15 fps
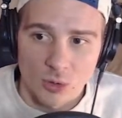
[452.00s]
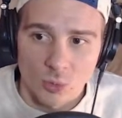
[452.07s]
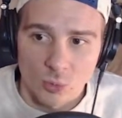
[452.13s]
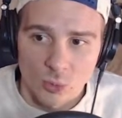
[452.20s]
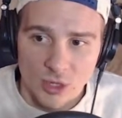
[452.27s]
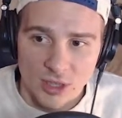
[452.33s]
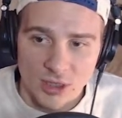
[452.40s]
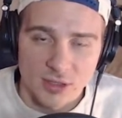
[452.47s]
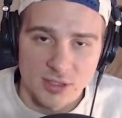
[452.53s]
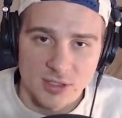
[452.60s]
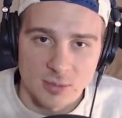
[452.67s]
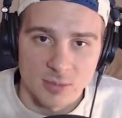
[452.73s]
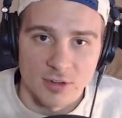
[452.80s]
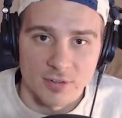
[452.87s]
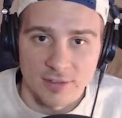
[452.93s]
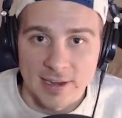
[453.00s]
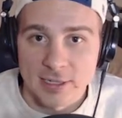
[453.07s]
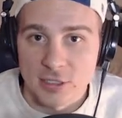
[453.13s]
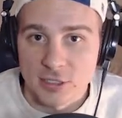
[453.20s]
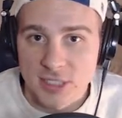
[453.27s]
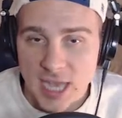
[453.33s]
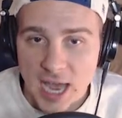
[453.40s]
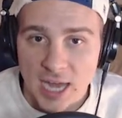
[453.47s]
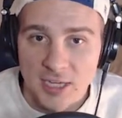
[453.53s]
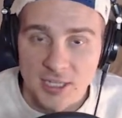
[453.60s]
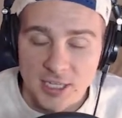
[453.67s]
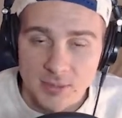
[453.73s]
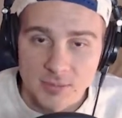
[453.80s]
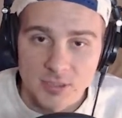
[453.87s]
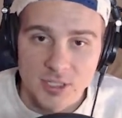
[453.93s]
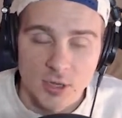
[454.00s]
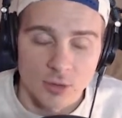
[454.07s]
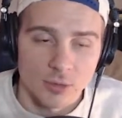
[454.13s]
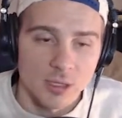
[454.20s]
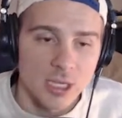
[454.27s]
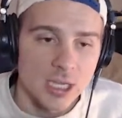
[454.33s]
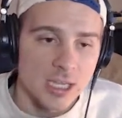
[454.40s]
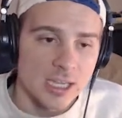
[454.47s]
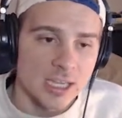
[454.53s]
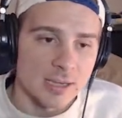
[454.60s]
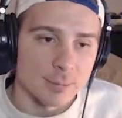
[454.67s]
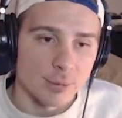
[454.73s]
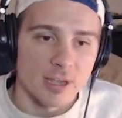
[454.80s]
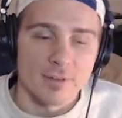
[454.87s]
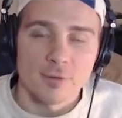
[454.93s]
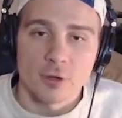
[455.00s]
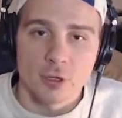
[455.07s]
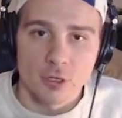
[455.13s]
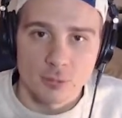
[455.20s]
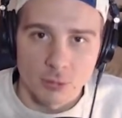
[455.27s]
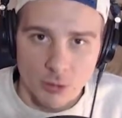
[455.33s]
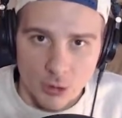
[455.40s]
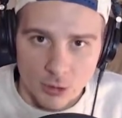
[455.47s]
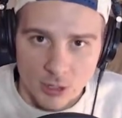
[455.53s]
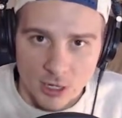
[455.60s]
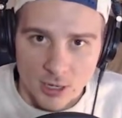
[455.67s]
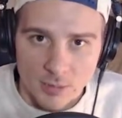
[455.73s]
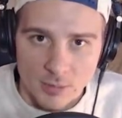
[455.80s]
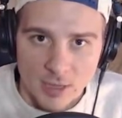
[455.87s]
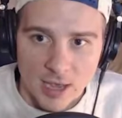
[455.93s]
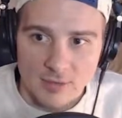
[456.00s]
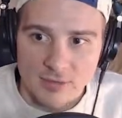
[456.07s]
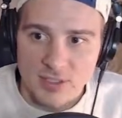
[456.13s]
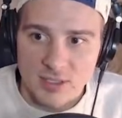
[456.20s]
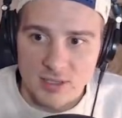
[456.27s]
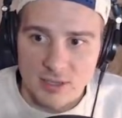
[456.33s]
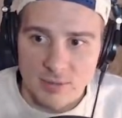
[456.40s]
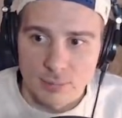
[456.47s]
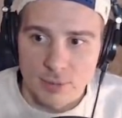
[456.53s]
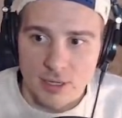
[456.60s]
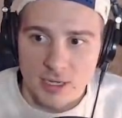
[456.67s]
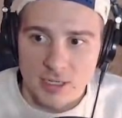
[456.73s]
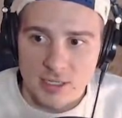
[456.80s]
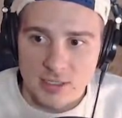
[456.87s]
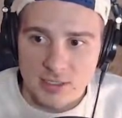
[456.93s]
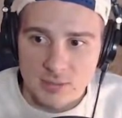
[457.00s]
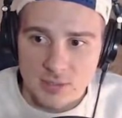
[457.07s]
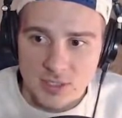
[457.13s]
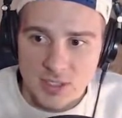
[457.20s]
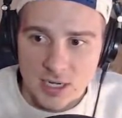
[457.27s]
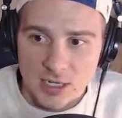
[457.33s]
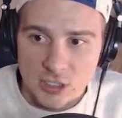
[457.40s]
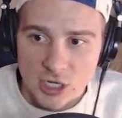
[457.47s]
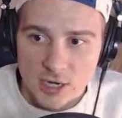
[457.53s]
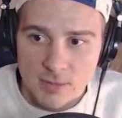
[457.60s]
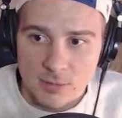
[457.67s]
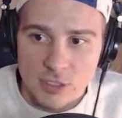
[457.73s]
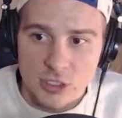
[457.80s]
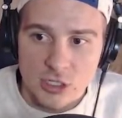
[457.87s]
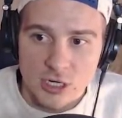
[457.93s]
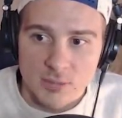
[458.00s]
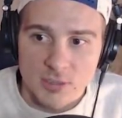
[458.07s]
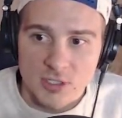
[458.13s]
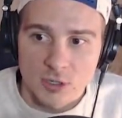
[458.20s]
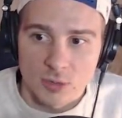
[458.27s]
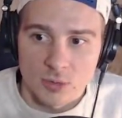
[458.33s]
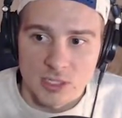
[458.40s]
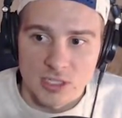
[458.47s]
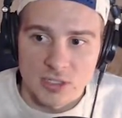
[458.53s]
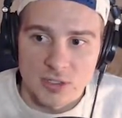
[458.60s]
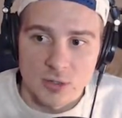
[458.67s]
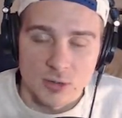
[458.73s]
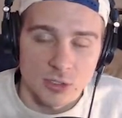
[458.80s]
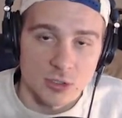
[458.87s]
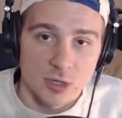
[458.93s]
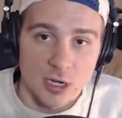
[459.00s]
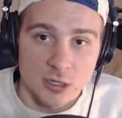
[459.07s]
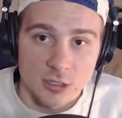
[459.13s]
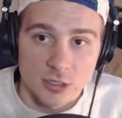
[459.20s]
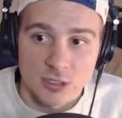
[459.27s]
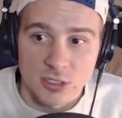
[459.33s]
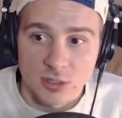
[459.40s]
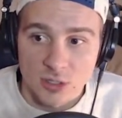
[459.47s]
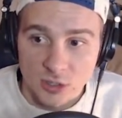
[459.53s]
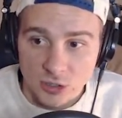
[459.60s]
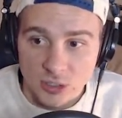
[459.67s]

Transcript: with some defenders on him. So he played for a good program. Obviously they played in some state championships, so he's no stranger to good